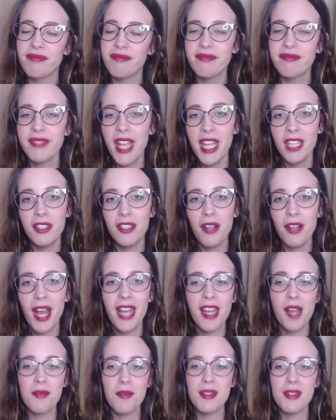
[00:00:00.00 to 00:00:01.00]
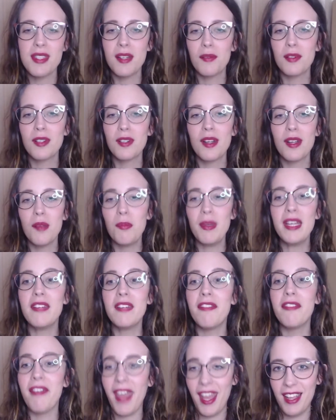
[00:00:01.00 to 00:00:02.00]
You know, I was never a big
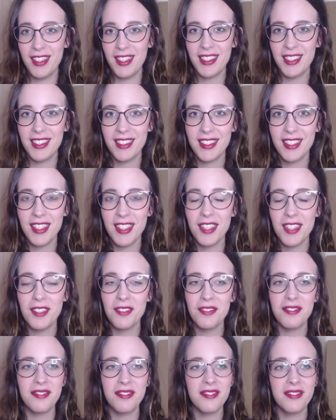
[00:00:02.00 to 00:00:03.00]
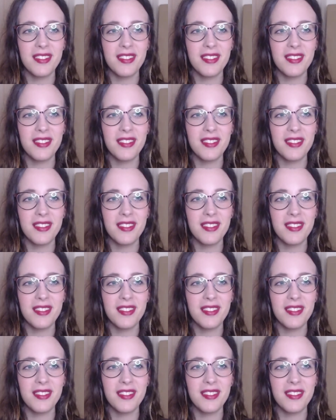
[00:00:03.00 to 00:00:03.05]
fan of